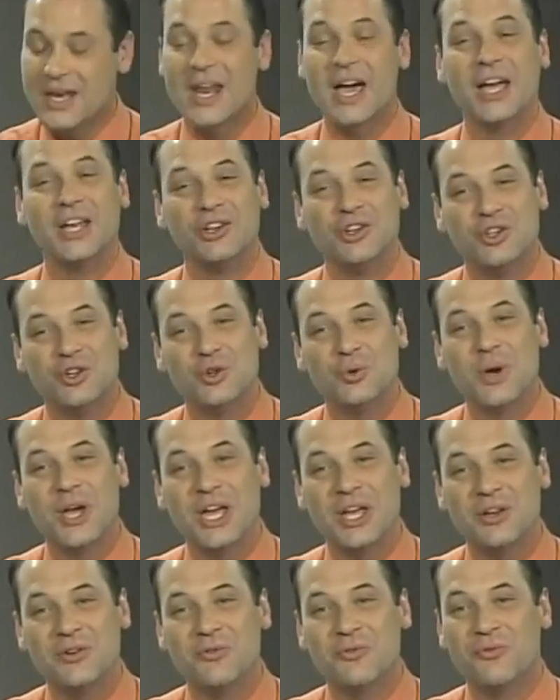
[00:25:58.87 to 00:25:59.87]

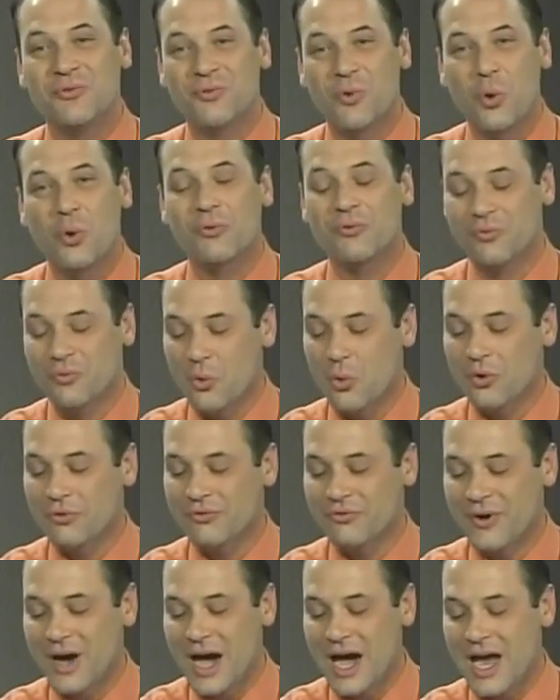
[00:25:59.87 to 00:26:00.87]

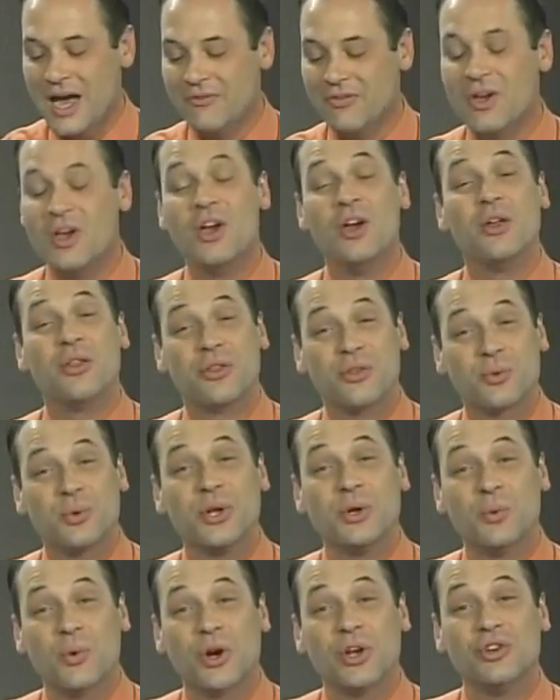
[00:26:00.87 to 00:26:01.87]

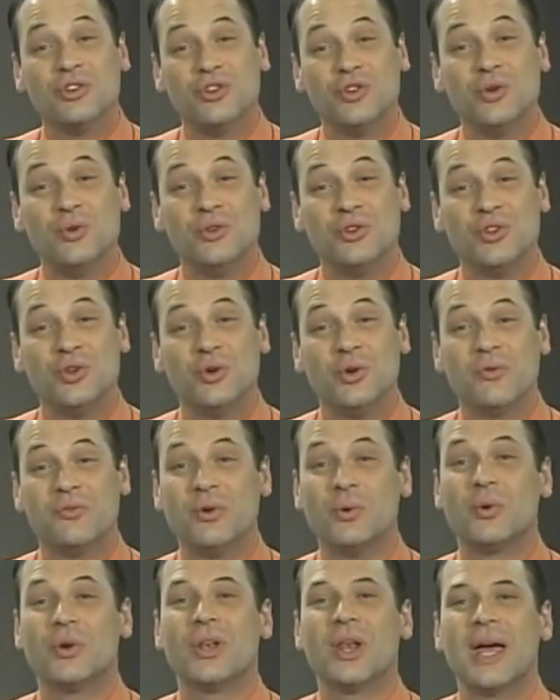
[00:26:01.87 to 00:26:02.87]
928-445-3122
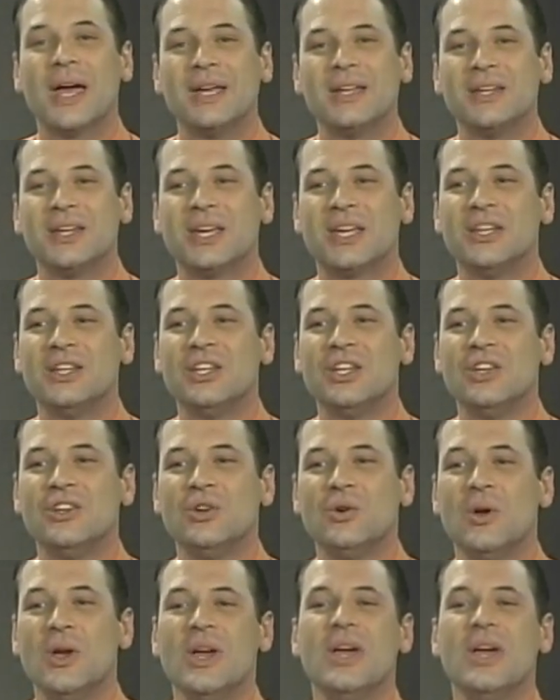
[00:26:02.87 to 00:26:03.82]
if you would like to continue